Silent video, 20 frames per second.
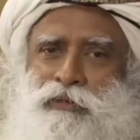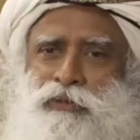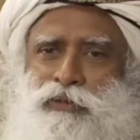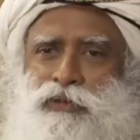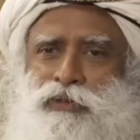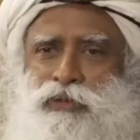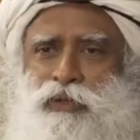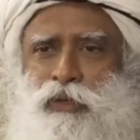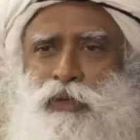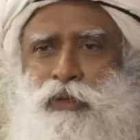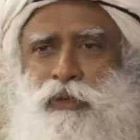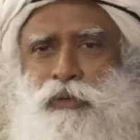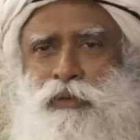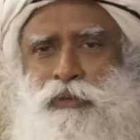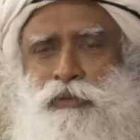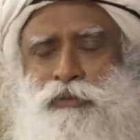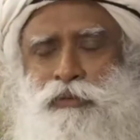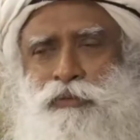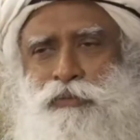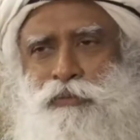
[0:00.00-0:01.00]

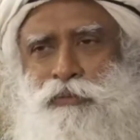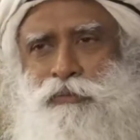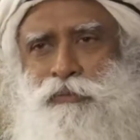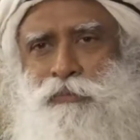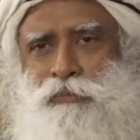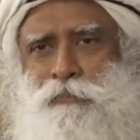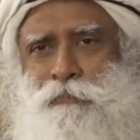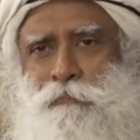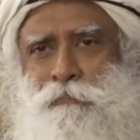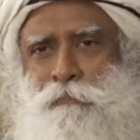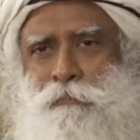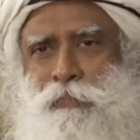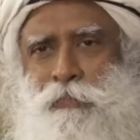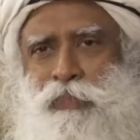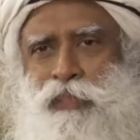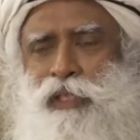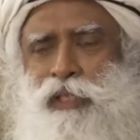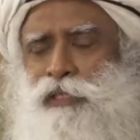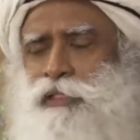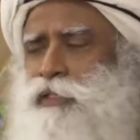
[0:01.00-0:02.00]
So,
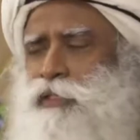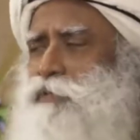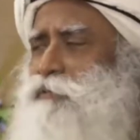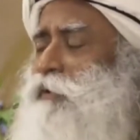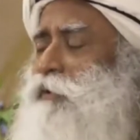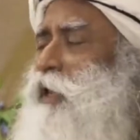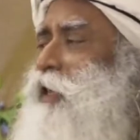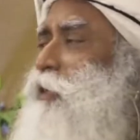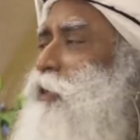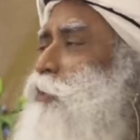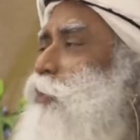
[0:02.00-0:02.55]
this is why